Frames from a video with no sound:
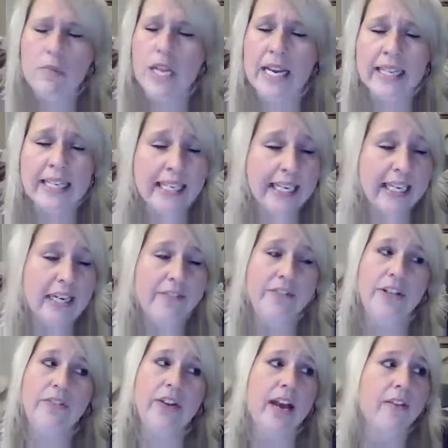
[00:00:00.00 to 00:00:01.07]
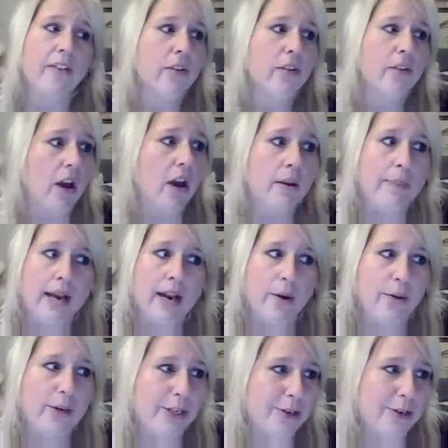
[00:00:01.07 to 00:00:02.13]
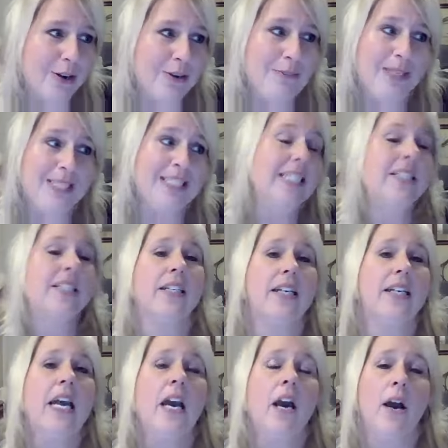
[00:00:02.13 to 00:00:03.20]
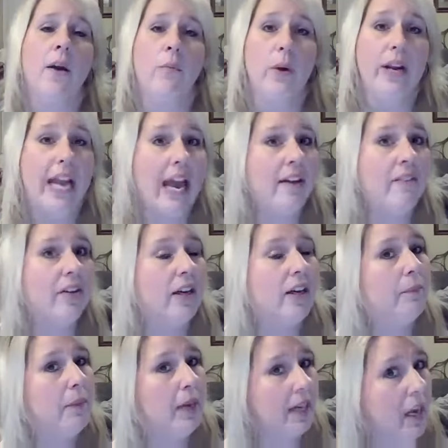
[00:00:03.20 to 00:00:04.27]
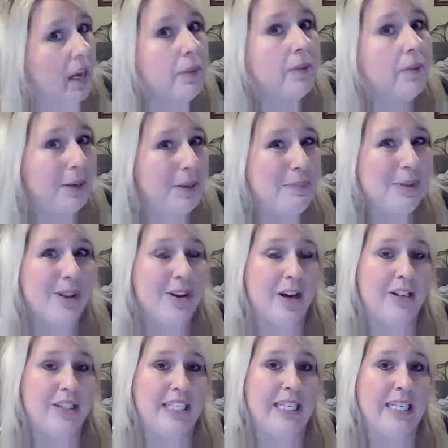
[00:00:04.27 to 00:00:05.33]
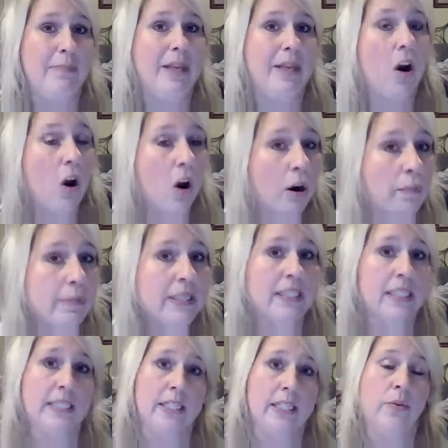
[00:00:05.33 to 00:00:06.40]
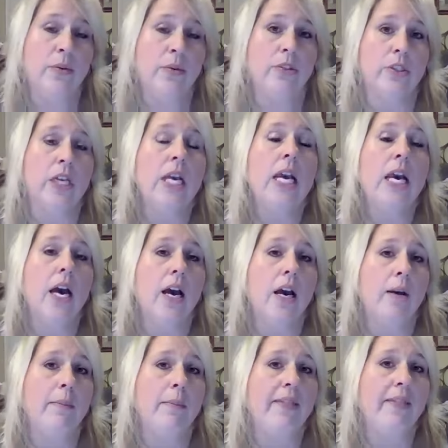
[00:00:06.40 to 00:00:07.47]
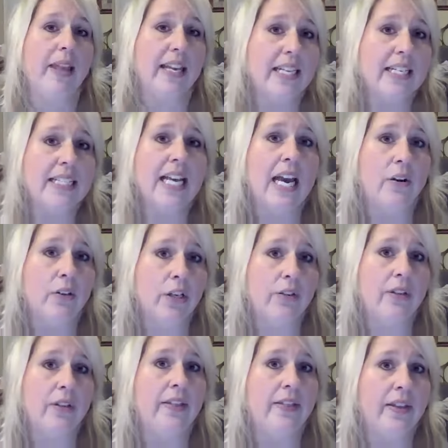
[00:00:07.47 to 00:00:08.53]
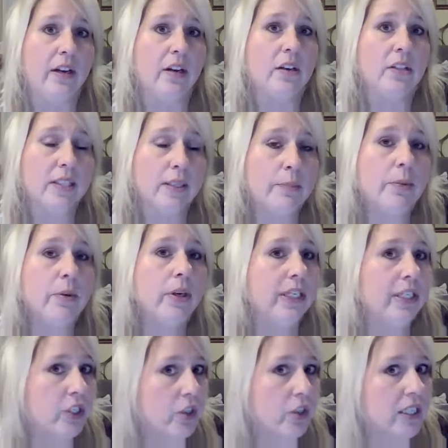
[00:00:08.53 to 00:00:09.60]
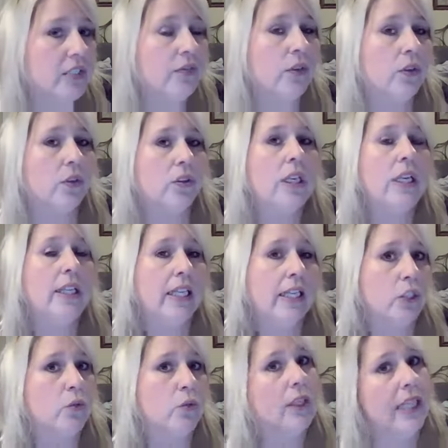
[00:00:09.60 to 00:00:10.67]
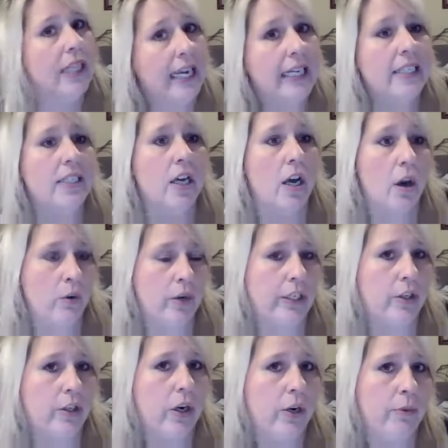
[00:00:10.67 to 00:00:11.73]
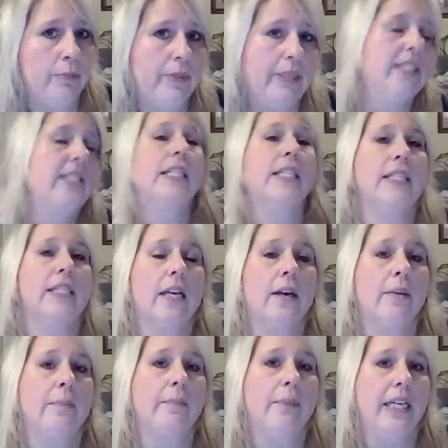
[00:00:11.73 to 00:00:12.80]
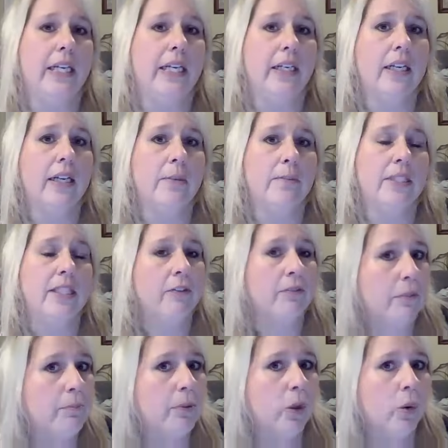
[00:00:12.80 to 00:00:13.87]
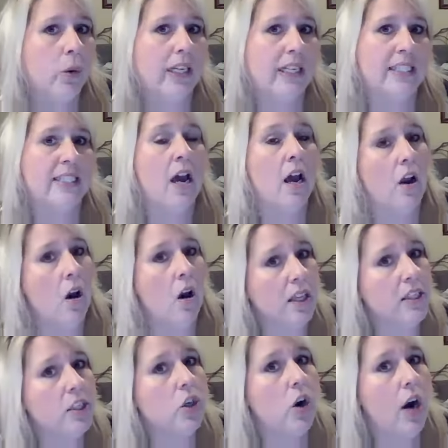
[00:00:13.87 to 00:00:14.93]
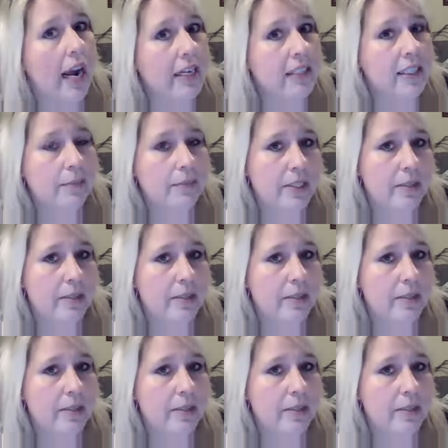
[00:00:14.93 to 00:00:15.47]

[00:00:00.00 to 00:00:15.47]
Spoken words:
Again, if you've ever thought about owning your own business, and we have a couple of people on our team that are business owners, and they can tell you that there are some pretty stressful things related to owning your own business. Being self-employed is not all it's cracked up